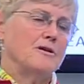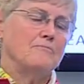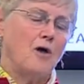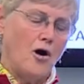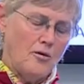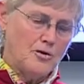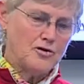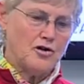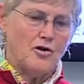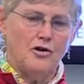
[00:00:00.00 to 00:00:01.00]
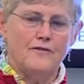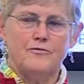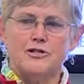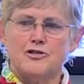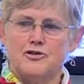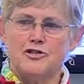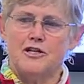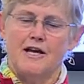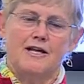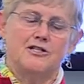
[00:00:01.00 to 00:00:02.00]
and almost all the research
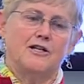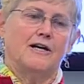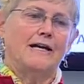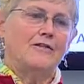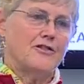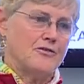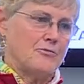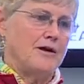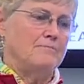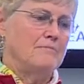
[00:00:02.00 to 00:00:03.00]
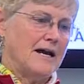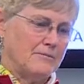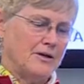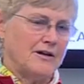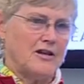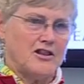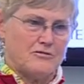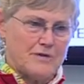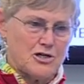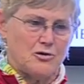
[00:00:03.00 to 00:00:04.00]
today is done in metabolic
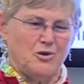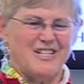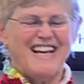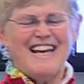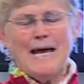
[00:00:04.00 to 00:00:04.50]
threshold.